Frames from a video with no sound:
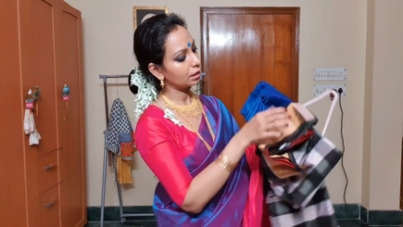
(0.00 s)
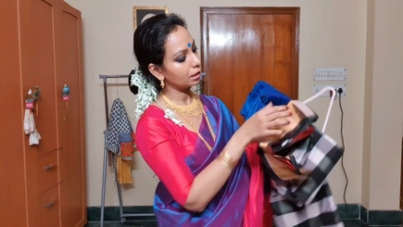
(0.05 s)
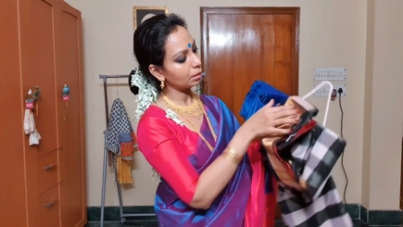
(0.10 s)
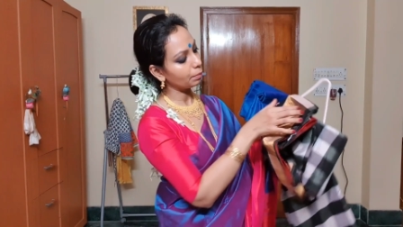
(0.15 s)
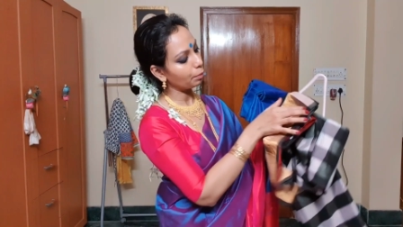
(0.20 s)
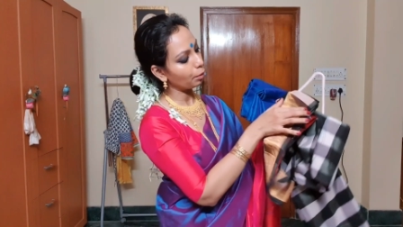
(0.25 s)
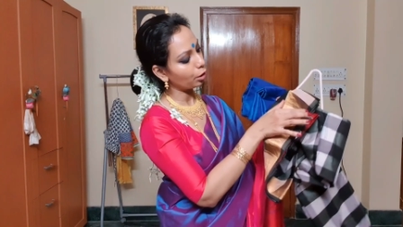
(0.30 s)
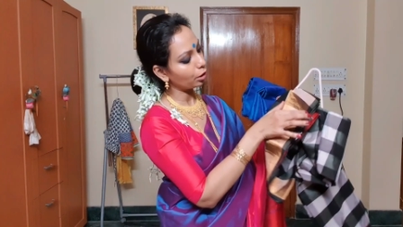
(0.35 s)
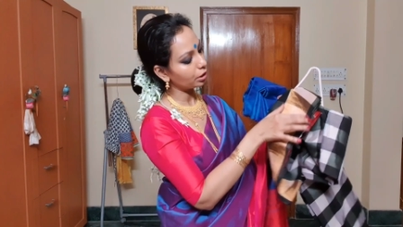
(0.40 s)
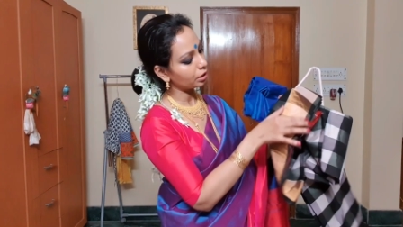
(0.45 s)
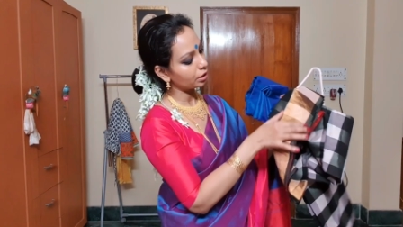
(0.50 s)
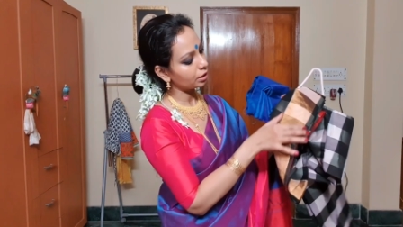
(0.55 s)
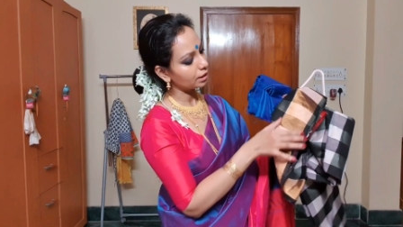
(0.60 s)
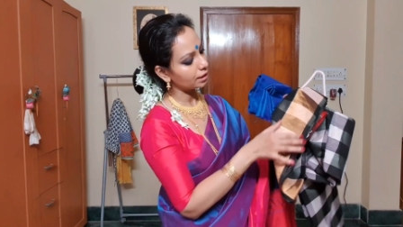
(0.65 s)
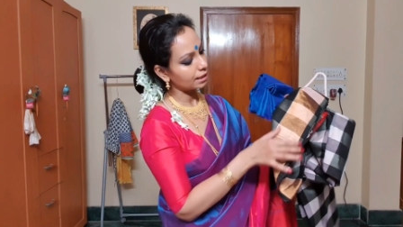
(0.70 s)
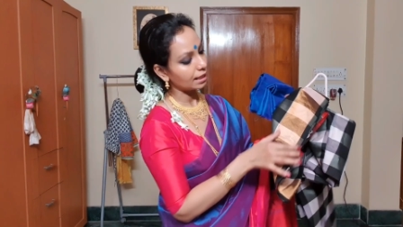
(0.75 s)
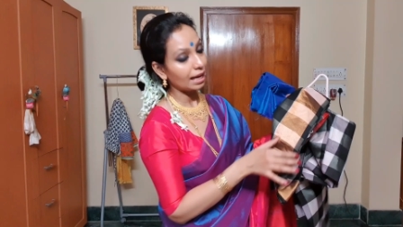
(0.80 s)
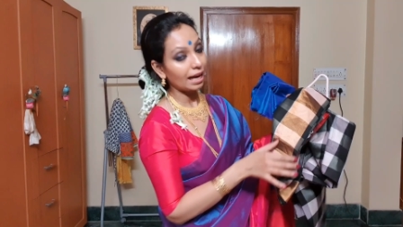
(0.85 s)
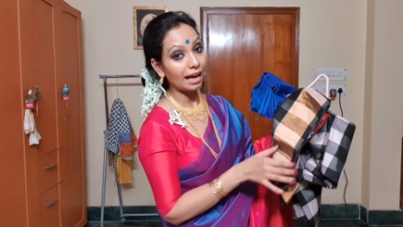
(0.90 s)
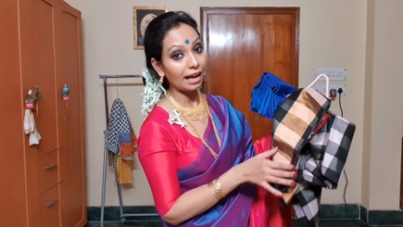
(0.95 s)
the
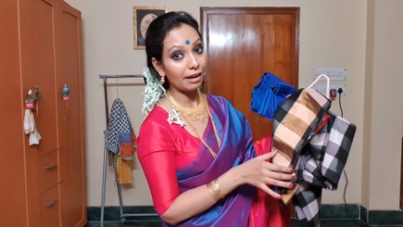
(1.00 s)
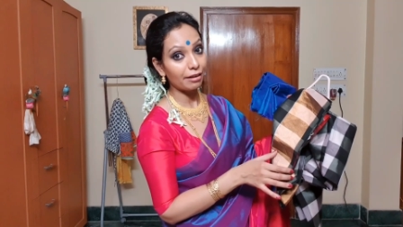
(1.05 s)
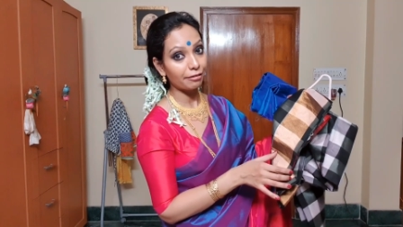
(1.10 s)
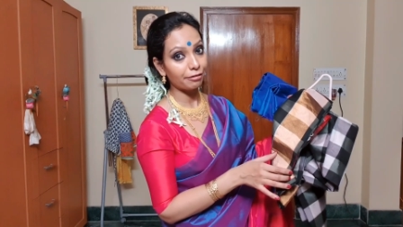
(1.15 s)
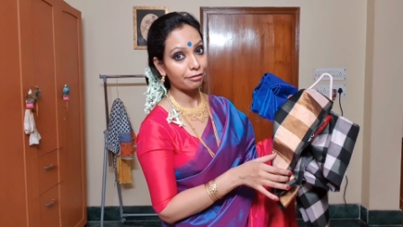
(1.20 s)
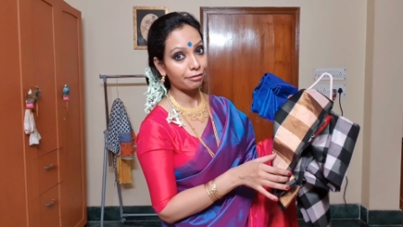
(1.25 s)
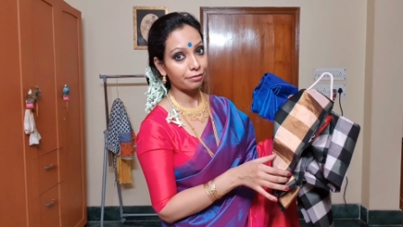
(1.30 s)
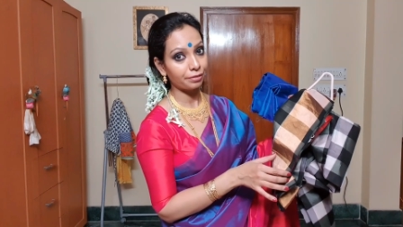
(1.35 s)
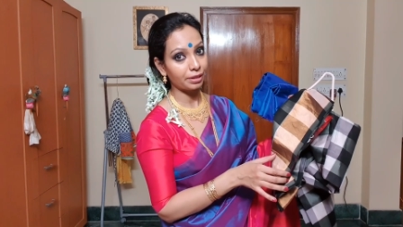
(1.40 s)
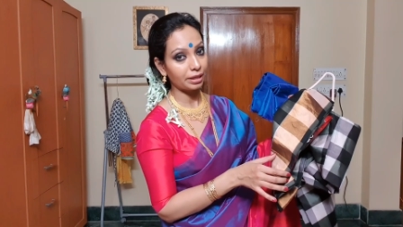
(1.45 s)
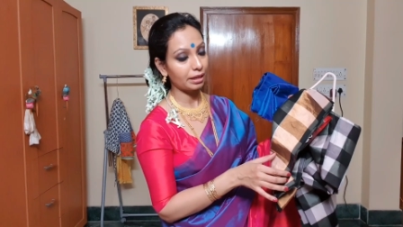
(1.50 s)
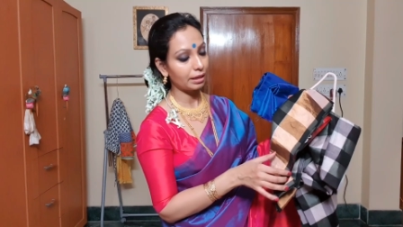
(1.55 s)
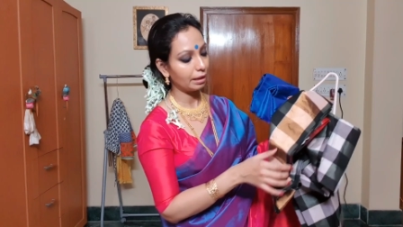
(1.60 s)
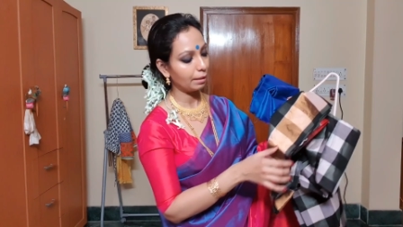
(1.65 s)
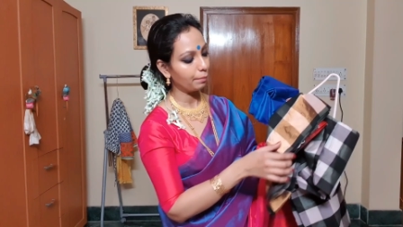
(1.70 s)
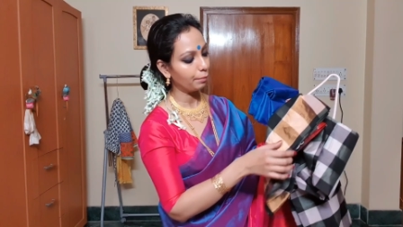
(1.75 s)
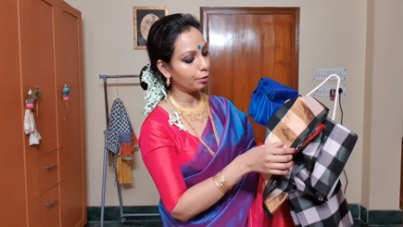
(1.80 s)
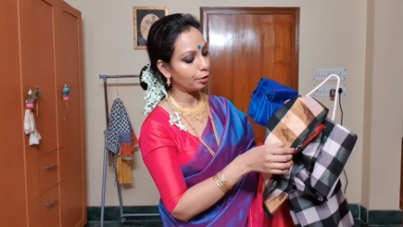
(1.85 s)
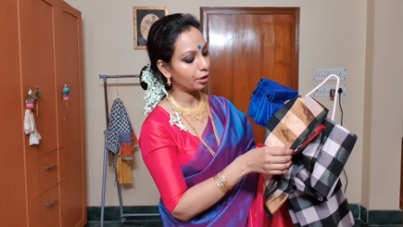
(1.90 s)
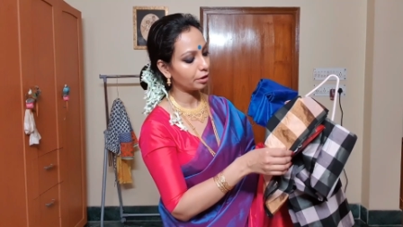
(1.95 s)
borders have
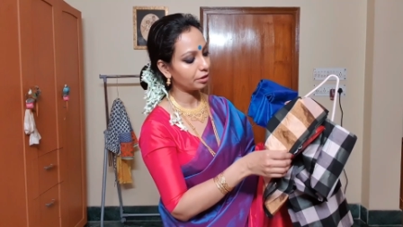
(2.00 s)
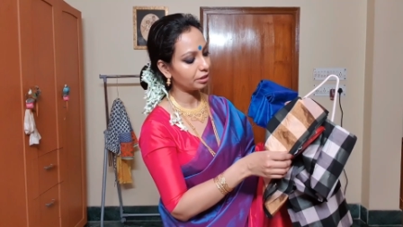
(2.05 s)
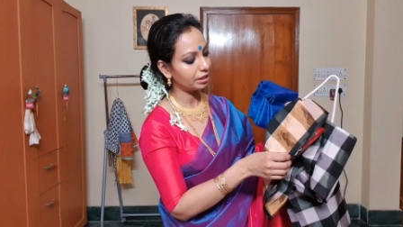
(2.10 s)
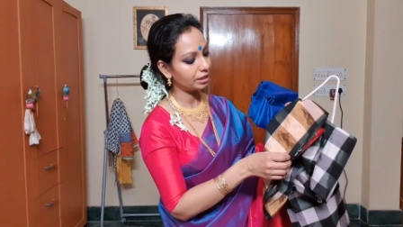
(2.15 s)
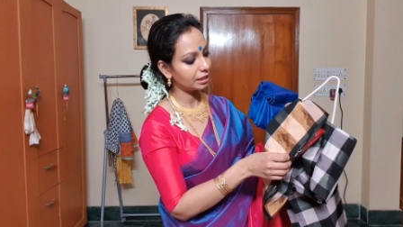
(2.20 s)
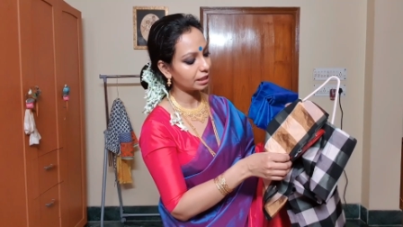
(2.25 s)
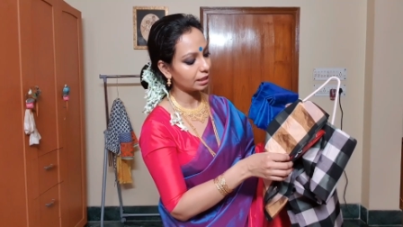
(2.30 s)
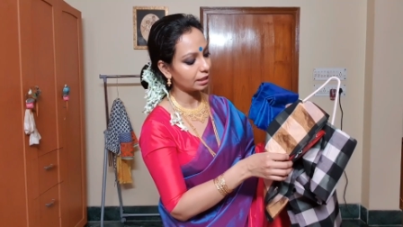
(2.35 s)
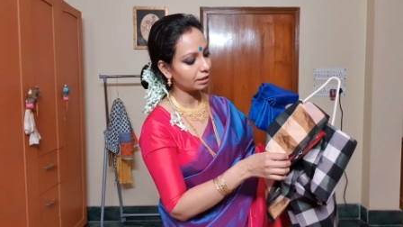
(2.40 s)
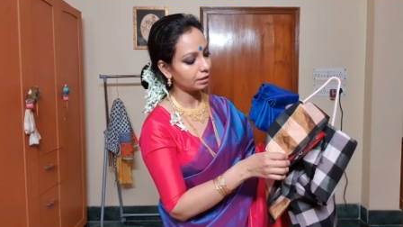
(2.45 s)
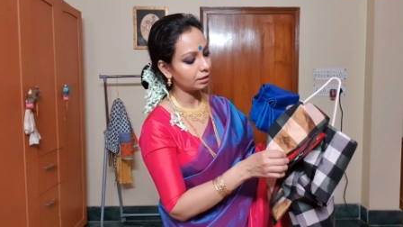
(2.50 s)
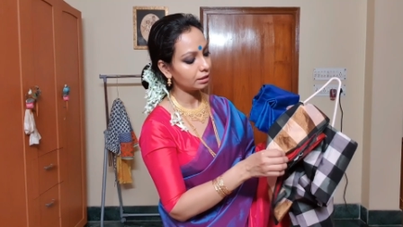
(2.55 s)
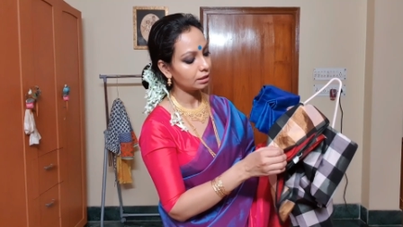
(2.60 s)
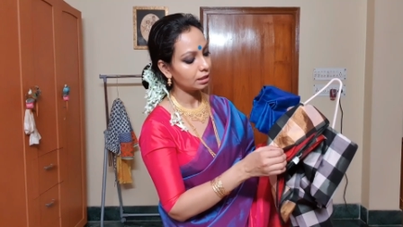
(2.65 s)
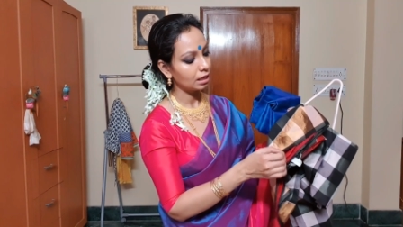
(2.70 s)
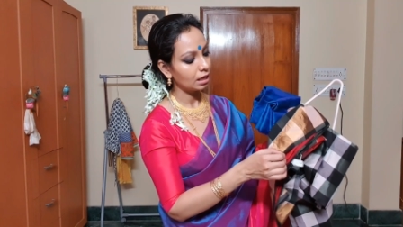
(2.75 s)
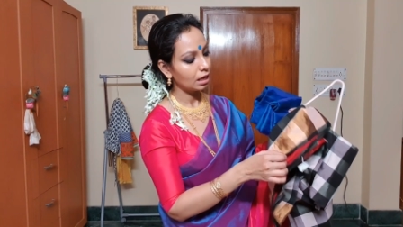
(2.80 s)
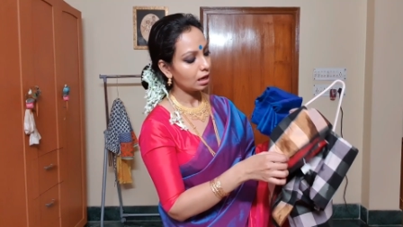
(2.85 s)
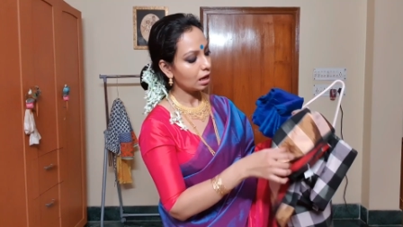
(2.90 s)
the embroidery done,